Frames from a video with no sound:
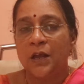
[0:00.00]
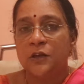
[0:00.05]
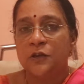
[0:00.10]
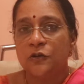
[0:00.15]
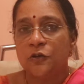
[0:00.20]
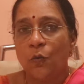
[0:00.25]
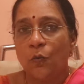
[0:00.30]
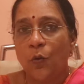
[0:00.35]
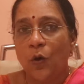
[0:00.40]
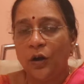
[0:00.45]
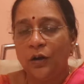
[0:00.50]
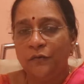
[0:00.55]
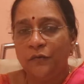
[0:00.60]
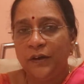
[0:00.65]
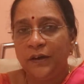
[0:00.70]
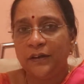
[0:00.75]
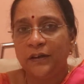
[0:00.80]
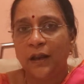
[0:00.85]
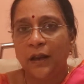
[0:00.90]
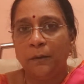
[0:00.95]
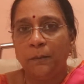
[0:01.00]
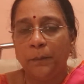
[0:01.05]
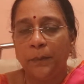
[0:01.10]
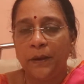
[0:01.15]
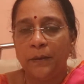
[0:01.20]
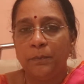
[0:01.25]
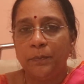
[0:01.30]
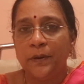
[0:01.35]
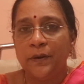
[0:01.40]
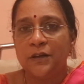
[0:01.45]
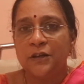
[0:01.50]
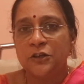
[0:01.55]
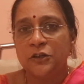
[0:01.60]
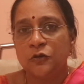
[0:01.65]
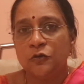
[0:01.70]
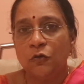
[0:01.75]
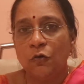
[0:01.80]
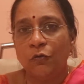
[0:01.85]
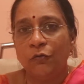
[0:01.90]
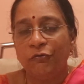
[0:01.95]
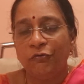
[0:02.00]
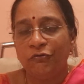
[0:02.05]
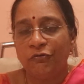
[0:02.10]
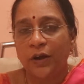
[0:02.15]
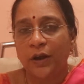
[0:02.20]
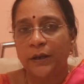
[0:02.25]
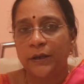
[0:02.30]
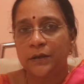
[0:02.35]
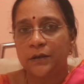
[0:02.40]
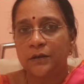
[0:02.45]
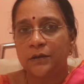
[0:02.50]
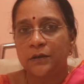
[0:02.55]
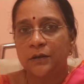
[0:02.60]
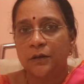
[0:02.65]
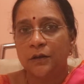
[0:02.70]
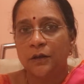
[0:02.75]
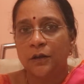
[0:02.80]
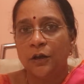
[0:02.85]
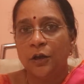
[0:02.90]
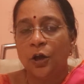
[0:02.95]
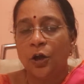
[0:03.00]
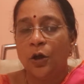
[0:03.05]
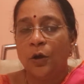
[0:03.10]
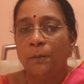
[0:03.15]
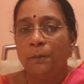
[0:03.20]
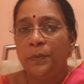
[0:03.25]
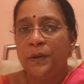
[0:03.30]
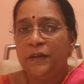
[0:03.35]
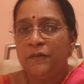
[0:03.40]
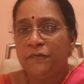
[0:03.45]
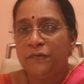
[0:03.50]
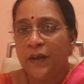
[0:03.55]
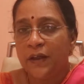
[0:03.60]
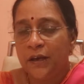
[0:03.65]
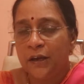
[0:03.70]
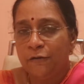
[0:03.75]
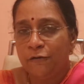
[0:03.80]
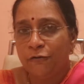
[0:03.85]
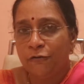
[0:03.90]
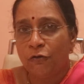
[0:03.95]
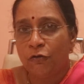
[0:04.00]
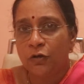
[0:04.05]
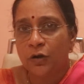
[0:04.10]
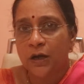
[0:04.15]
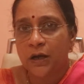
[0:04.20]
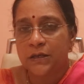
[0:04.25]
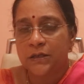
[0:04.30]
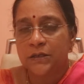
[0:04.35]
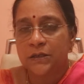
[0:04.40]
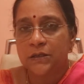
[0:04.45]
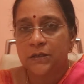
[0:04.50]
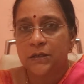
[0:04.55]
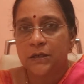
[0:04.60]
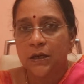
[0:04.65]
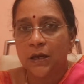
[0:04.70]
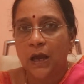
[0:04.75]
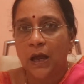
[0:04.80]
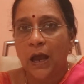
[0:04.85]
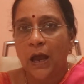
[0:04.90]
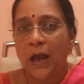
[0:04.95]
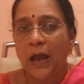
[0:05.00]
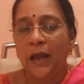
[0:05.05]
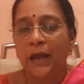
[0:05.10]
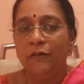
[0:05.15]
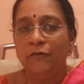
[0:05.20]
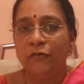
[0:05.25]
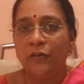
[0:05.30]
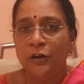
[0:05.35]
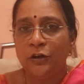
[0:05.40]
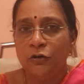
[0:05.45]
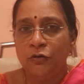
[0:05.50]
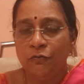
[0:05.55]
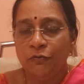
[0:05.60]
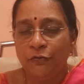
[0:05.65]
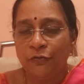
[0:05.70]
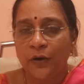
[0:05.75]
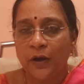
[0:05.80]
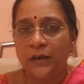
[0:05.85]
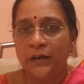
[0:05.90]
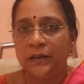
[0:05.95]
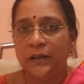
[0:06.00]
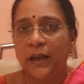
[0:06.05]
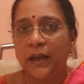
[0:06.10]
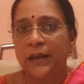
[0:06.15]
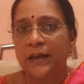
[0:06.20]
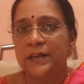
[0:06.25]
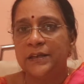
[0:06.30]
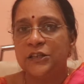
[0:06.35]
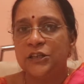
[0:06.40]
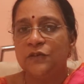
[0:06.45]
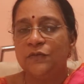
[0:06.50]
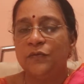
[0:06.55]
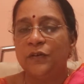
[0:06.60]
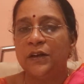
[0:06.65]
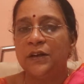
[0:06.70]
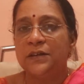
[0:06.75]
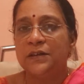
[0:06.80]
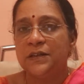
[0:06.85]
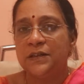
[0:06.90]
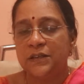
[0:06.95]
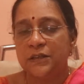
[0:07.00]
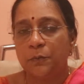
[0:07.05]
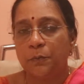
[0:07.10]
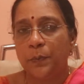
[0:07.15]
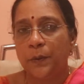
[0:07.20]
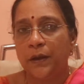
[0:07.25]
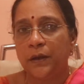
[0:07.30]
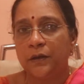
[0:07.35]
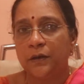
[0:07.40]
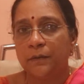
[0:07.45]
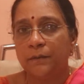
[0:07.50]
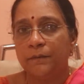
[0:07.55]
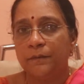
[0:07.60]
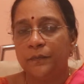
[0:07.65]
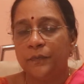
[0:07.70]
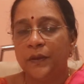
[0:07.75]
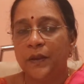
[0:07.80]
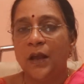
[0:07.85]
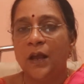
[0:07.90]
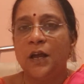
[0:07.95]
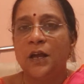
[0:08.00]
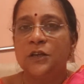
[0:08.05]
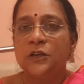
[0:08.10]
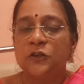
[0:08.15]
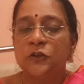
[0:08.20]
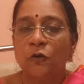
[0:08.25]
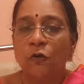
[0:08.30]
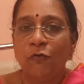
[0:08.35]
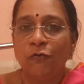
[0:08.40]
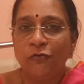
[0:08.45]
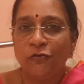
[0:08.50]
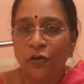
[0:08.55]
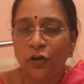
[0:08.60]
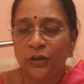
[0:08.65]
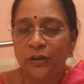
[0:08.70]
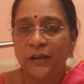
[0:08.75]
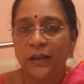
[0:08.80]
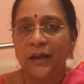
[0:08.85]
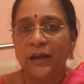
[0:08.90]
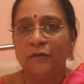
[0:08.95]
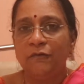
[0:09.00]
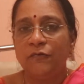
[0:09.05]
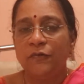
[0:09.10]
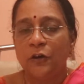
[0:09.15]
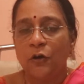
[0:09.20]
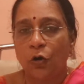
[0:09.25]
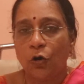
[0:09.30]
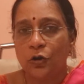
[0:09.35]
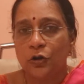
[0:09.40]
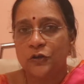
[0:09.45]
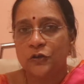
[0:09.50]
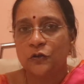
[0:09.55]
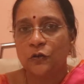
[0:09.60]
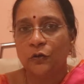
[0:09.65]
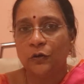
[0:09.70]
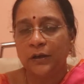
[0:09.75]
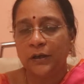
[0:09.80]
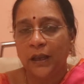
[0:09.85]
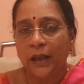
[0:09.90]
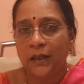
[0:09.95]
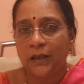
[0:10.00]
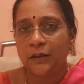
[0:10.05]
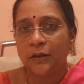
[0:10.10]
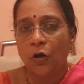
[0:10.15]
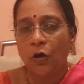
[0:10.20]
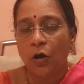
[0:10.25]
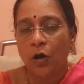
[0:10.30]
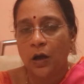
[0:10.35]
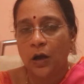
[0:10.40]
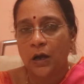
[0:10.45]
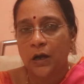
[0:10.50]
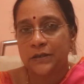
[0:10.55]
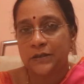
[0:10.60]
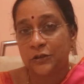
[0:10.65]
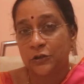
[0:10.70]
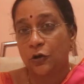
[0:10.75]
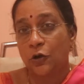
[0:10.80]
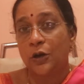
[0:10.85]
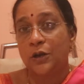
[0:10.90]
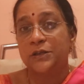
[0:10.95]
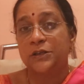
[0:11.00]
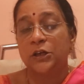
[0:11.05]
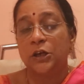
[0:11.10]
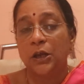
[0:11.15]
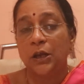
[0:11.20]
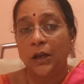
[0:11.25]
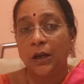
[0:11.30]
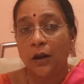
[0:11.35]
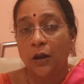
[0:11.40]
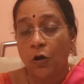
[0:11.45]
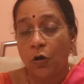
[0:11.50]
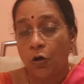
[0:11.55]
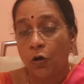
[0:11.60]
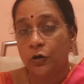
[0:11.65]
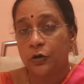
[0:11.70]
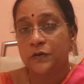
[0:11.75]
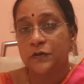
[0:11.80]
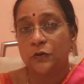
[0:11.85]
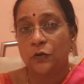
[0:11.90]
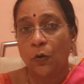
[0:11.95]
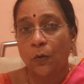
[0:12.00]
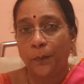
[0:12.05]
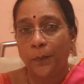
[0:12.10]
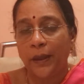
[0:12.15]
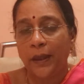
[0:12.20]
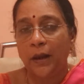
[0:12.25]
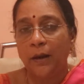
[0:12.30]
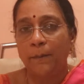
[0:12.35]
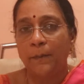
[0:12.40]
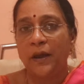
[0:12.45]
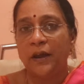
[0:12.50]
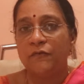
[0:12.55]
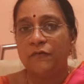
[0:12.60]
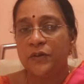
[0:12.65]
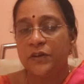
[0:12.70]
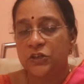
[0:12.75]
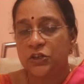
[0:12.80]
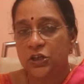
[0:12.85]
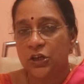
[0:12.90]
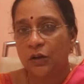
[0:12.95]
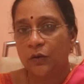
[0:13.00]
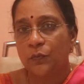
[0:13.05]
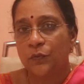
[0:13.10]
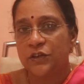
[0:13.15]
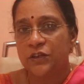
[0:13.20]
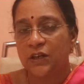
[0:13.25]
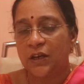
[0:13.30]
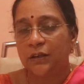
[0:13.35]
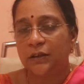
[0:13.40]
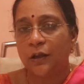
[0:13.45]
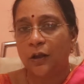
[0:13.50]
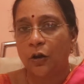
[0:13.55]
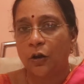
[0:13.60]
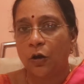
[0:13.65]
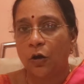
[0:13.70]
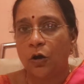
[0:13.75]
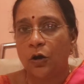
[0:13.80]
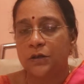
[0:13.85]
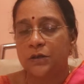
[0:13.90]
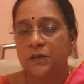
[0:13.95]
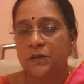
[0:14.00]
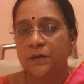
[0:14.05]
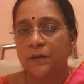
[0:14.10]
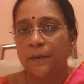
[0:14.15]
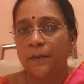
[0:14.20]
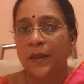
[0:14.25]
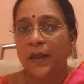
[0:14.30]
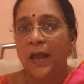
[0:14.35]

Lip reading: So what we tell people is, don't fight. Be very focused. And when you fight, the energy will dissipate. So for that, we also take the astrological horoscope help, and we check which are the lords.